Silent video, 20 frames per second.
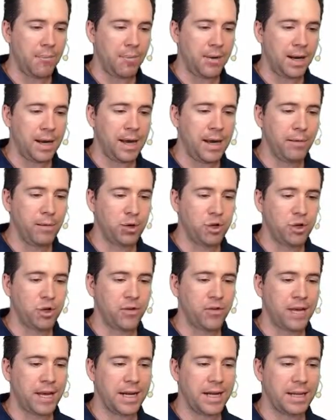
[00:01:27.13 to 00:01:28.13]

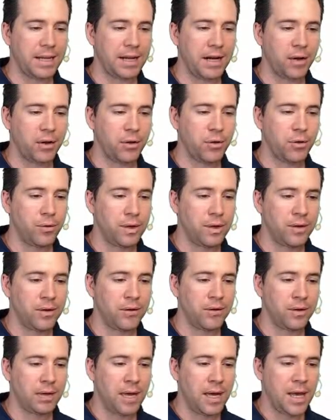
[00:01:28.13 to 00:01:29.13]
languages and
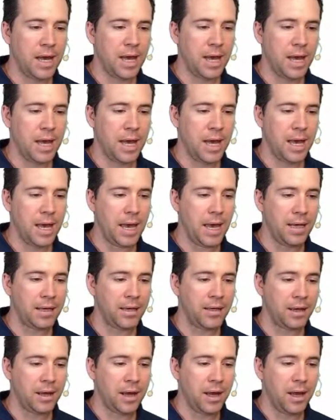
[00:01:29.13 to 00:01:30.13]
countries,
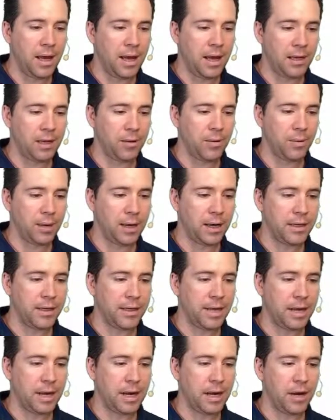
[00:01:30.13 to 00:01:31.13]
and it will
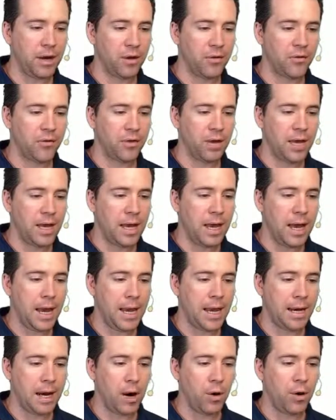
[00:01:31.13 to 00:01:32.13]
tell us,
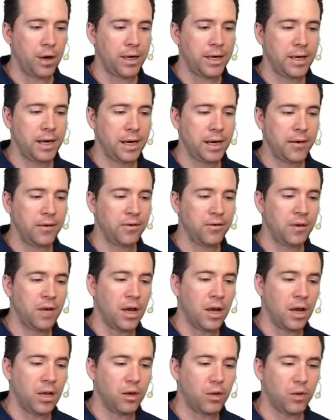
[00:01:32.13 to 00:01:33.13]
in our case,
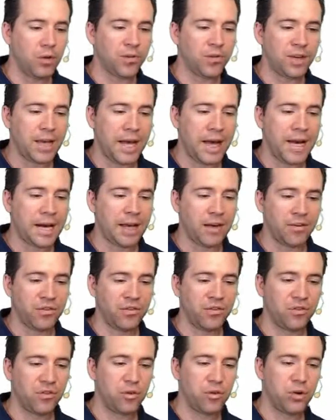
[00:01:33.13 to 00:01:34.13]
your site
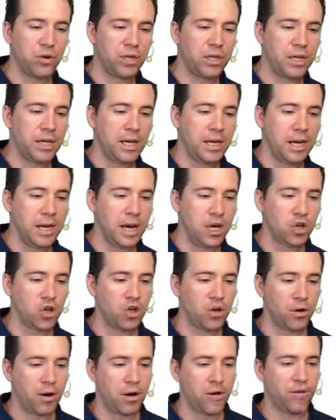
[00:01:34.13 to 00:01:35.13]
has 30
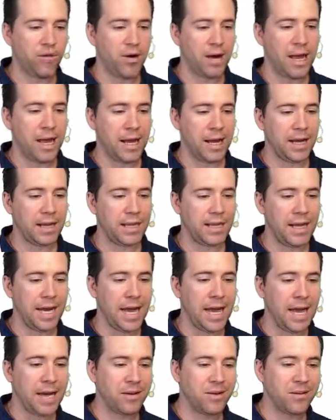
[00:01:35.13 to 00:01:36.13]
hreflang
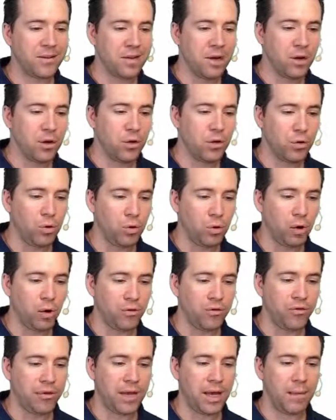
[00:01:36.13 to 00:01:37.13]
tags, 2
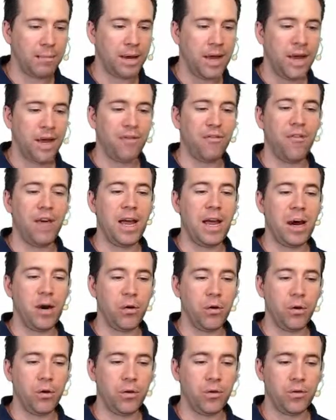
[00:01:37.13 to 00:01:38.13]
of them have
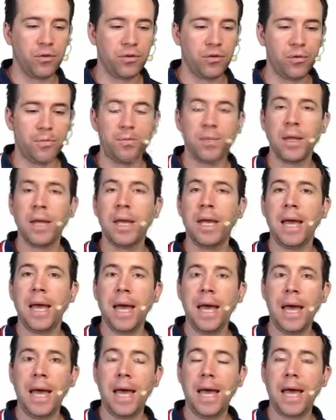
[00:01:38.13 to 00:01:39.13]
arrows.
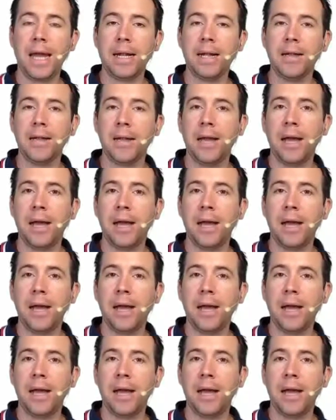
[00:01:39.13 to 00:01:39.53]
And